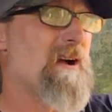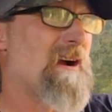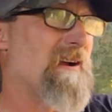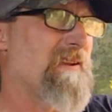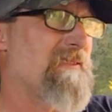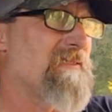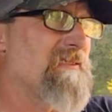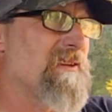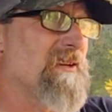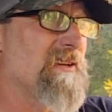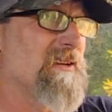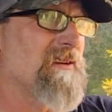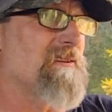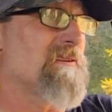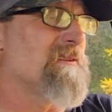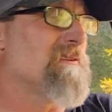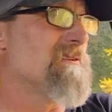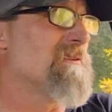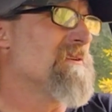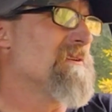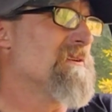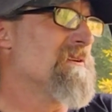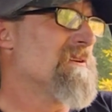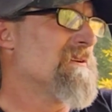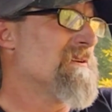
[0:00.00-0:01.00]
I think.
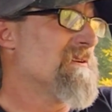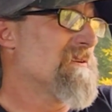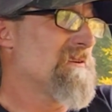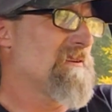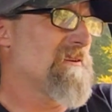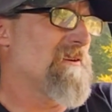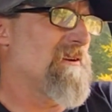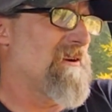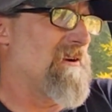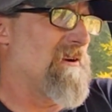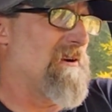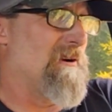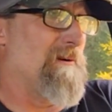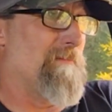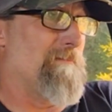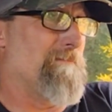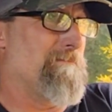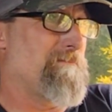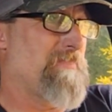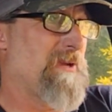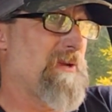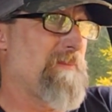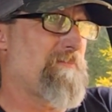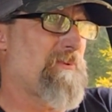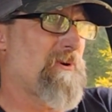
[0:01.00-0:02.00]

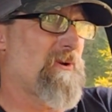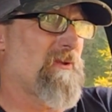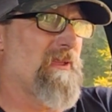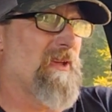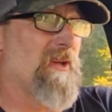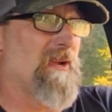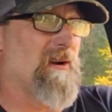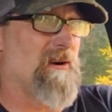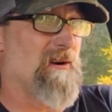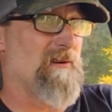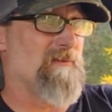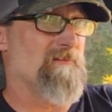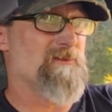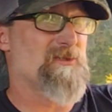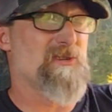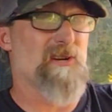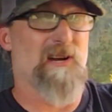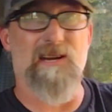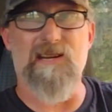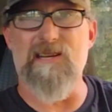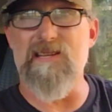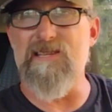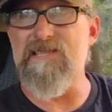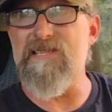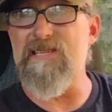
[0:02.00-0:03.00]
People that are
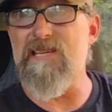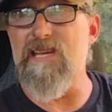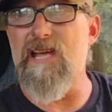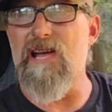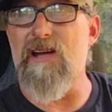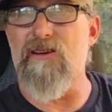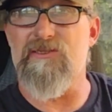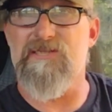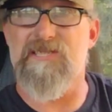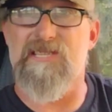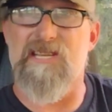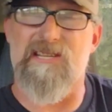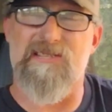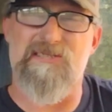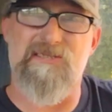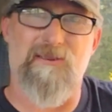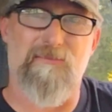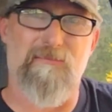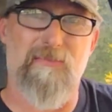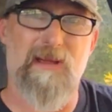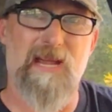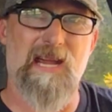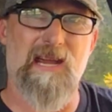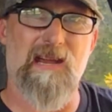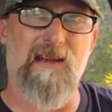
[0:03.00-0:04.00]
trying to see how sets are
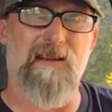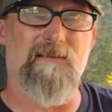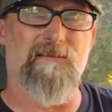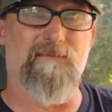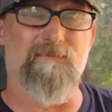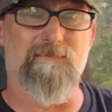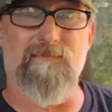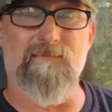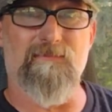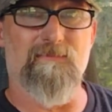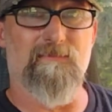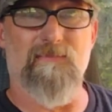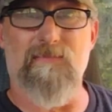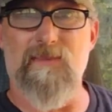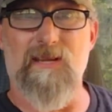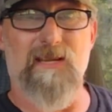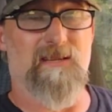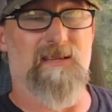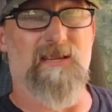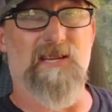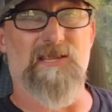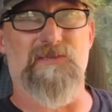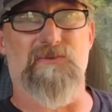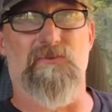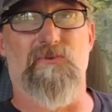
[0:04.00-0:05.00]
made, it
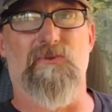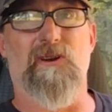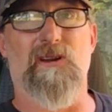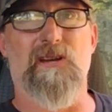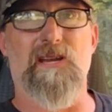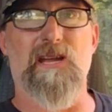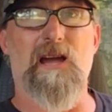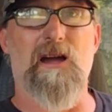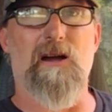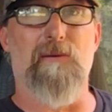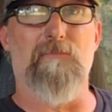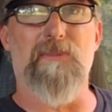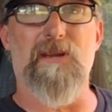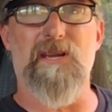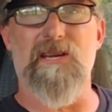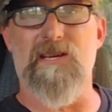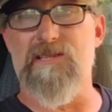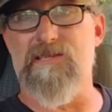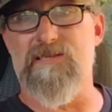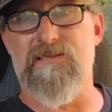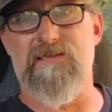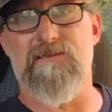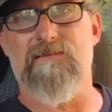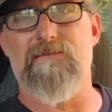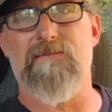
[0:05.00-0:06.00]
doesn't work out
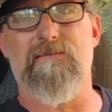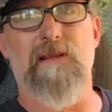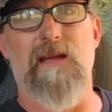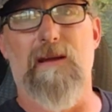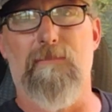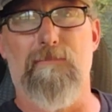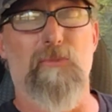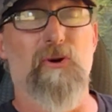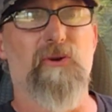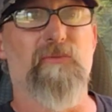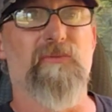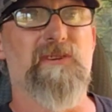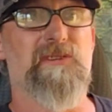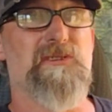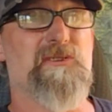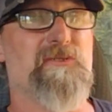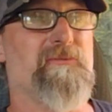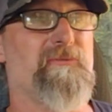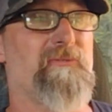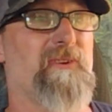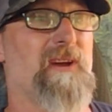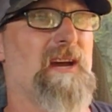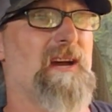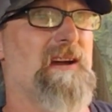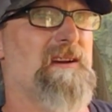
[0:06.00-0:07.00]
because I'm moving too
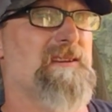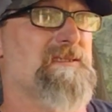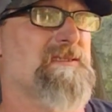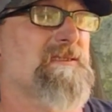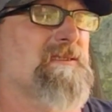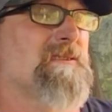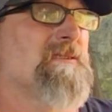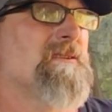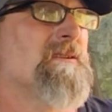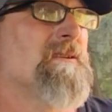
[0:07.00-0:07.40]
fast.